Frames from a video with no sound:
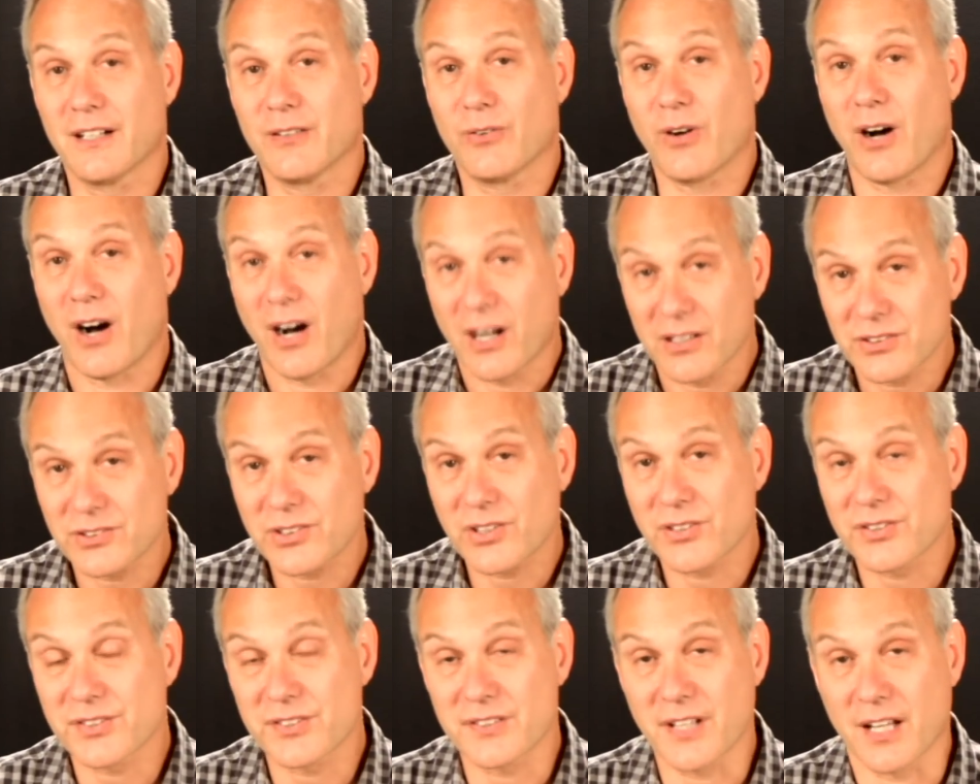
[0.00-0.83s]

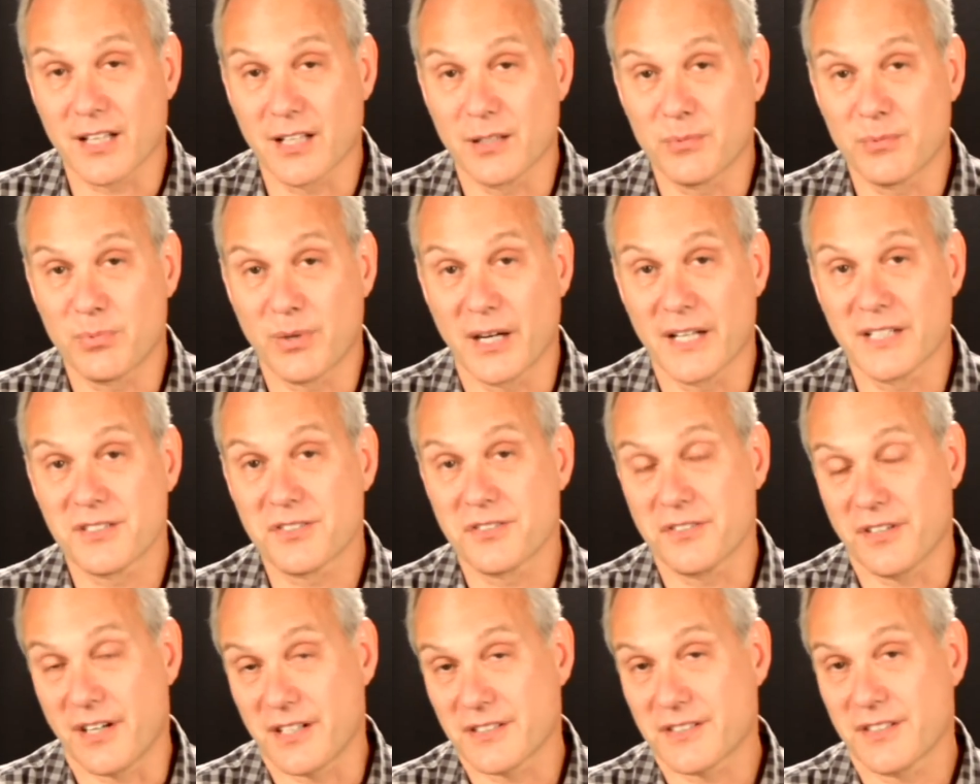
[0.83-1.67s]
also celebrates
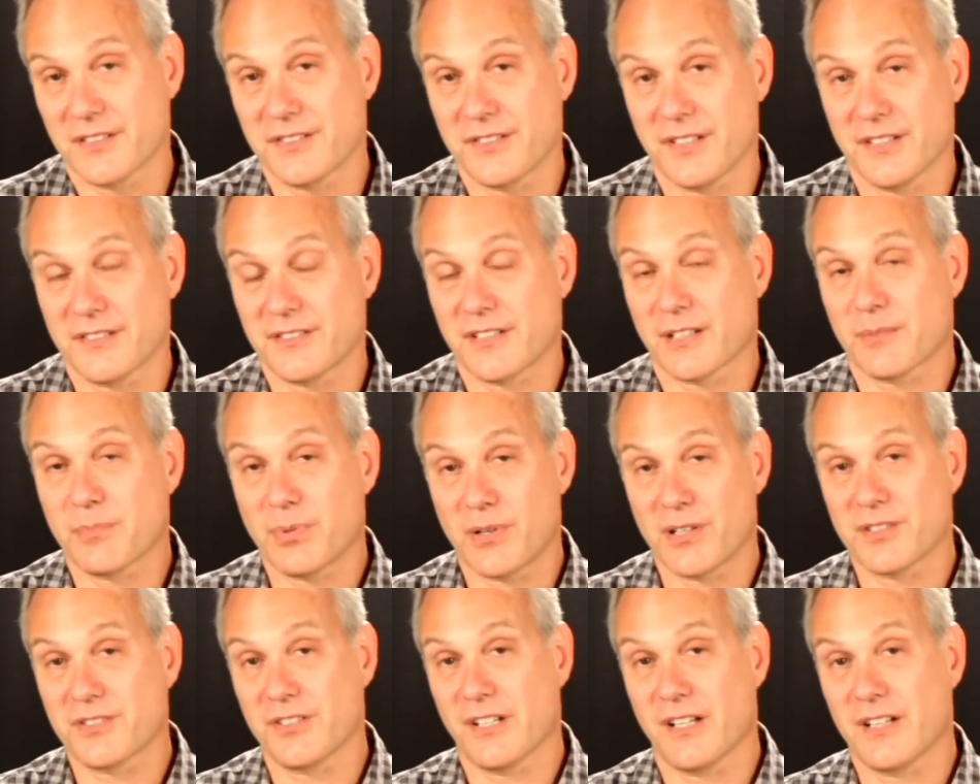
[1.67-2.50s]
narcissistic
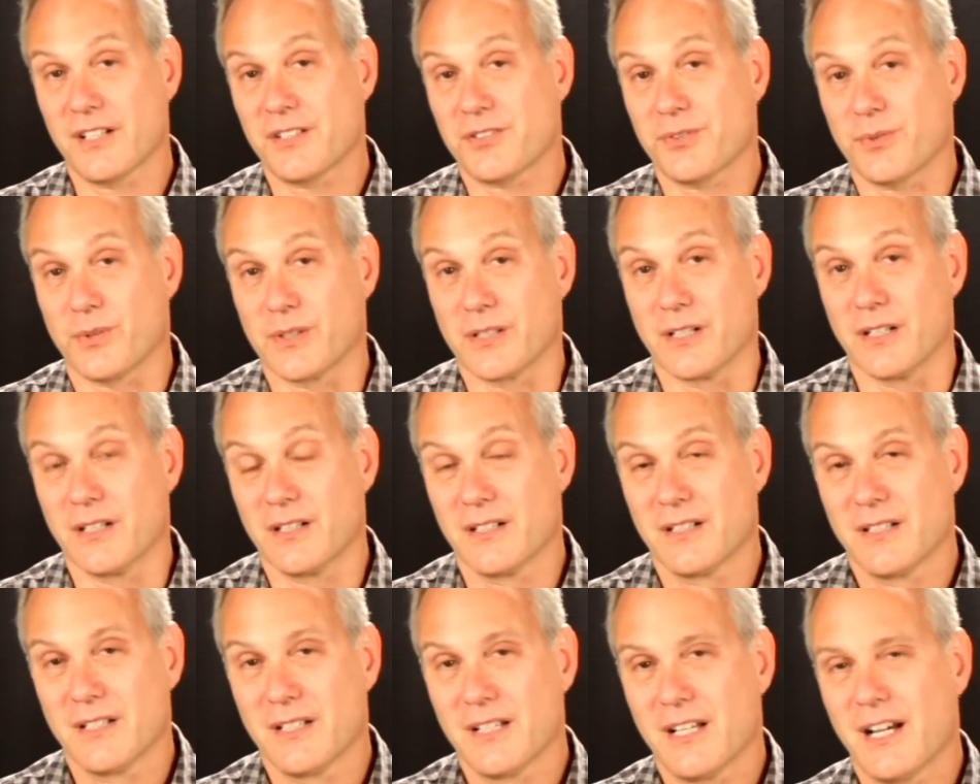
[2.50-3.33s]
personality disorder.
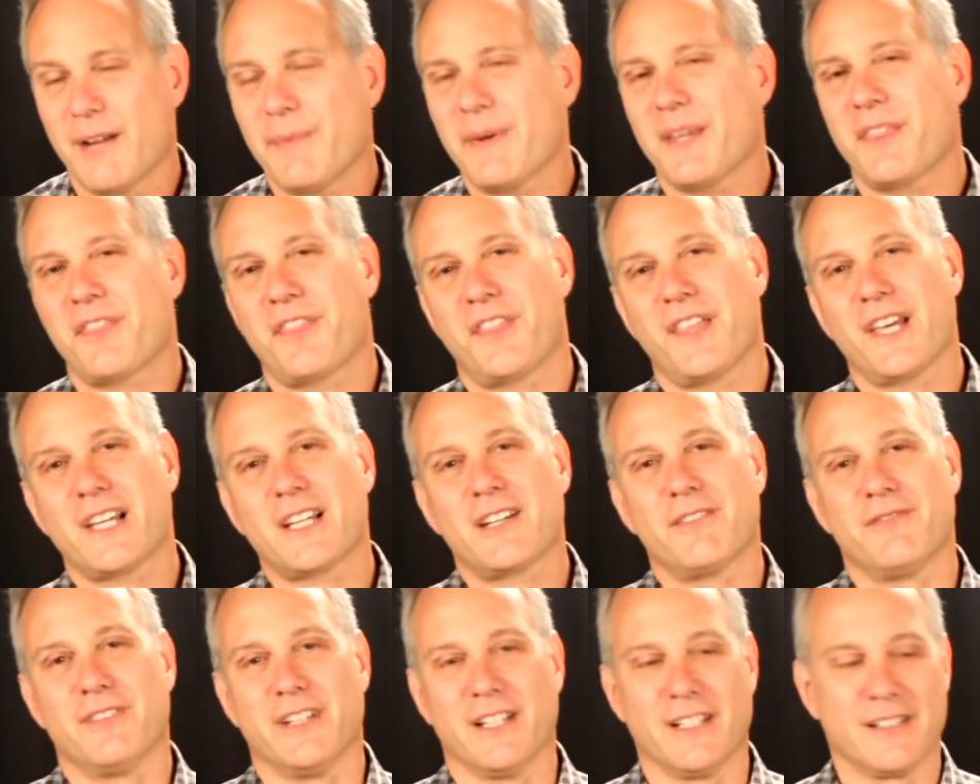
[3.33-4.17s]
I mean, think
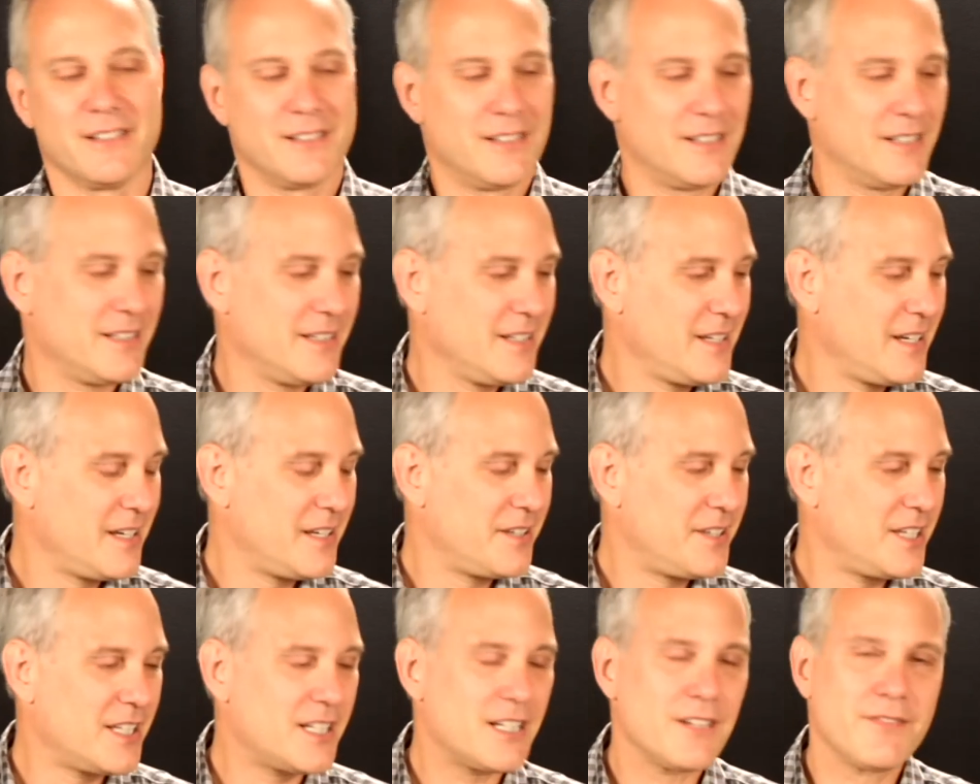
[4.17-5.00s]
of it.
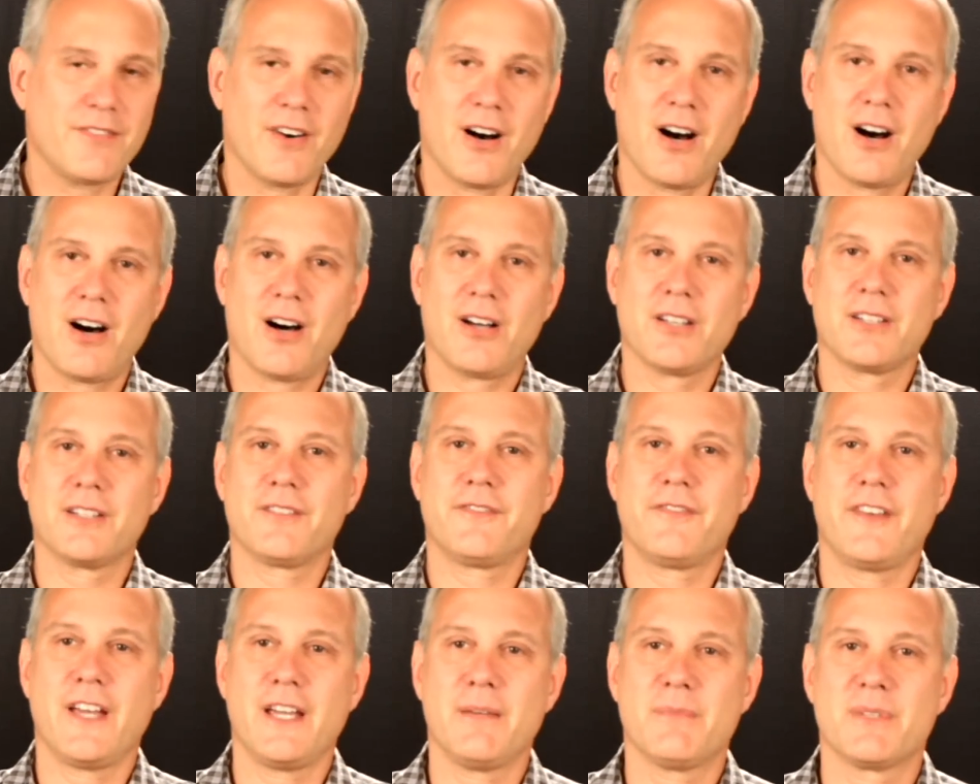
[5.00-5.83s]
Think of all the
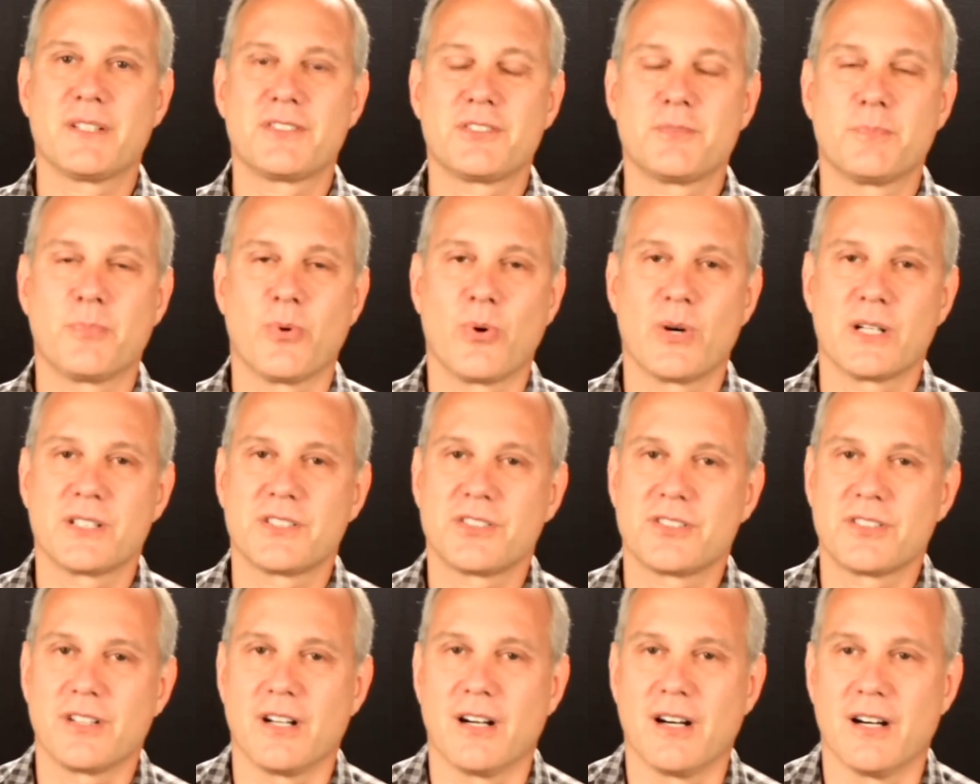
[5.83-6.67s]
famous sports
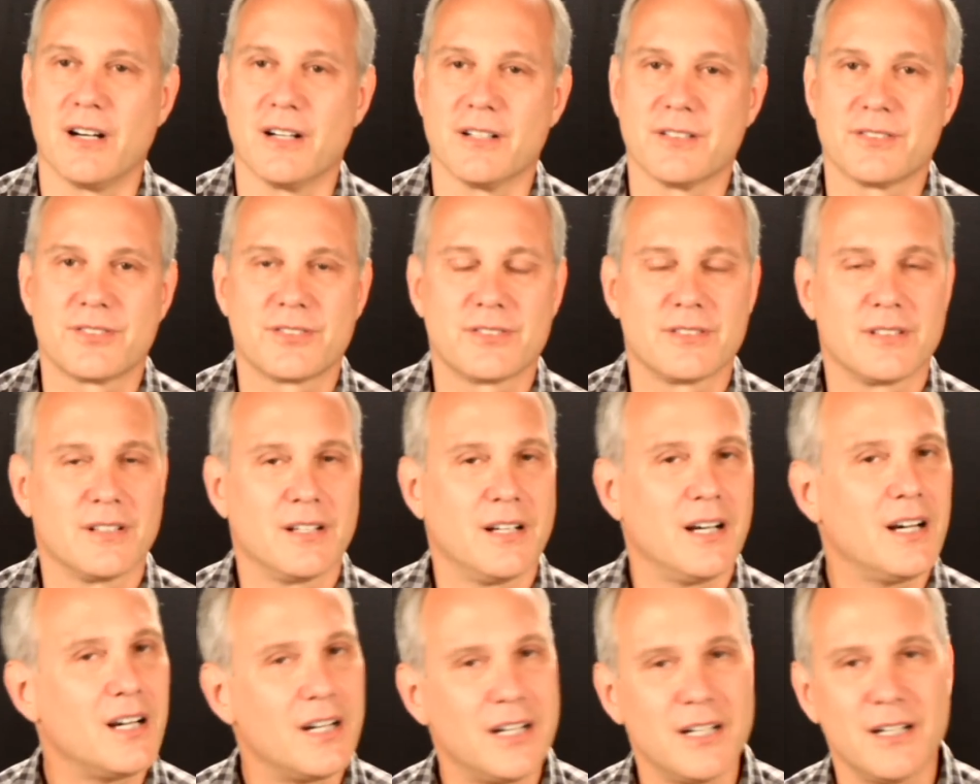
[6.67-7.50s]
stars
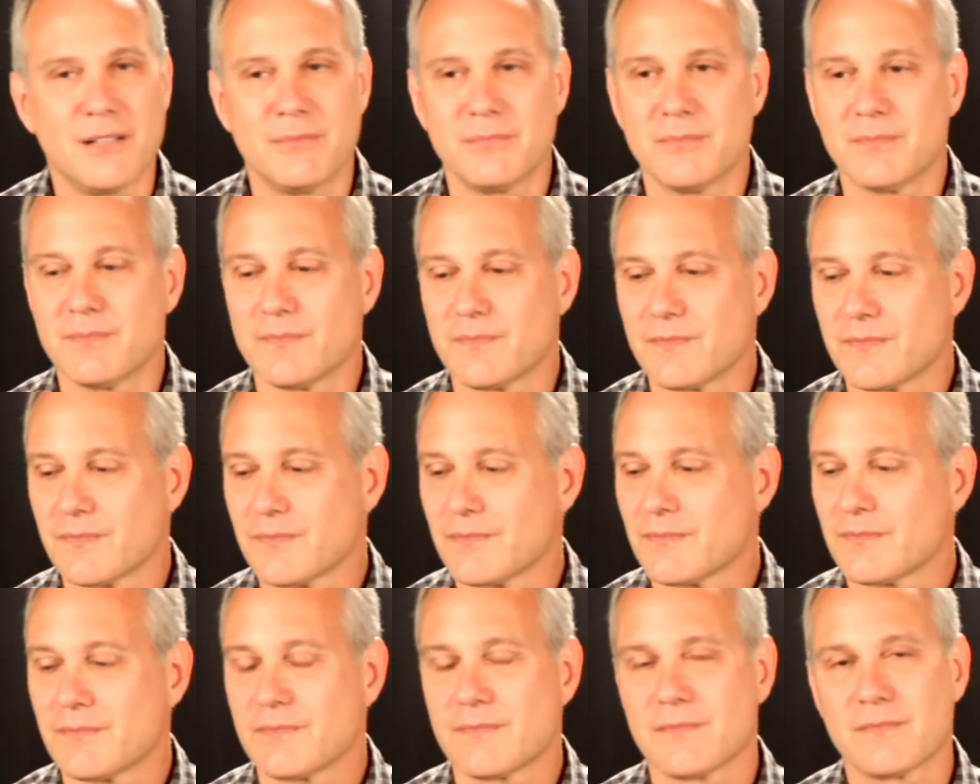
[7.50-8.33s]
um,
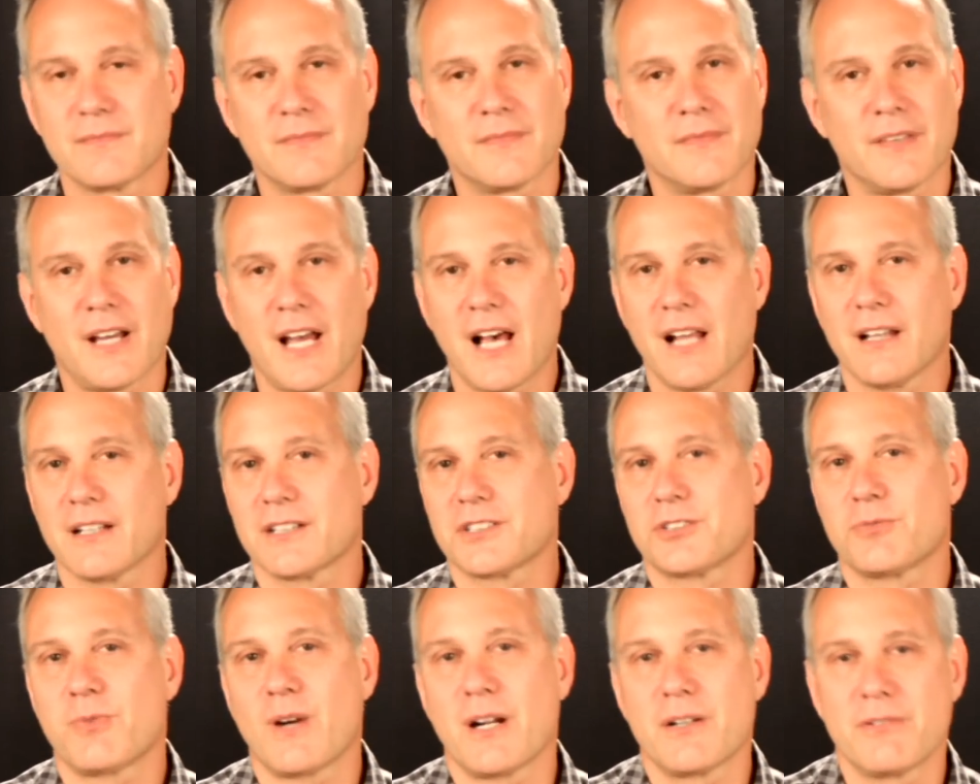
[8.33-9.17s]

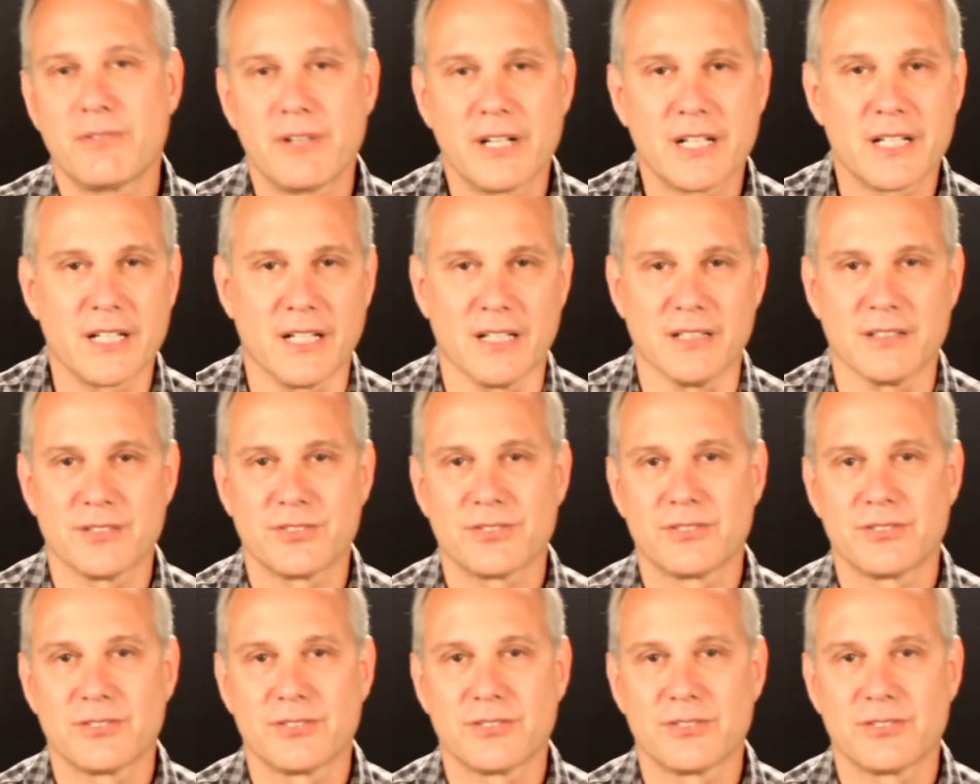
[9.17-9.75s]
Alex Rodriguez,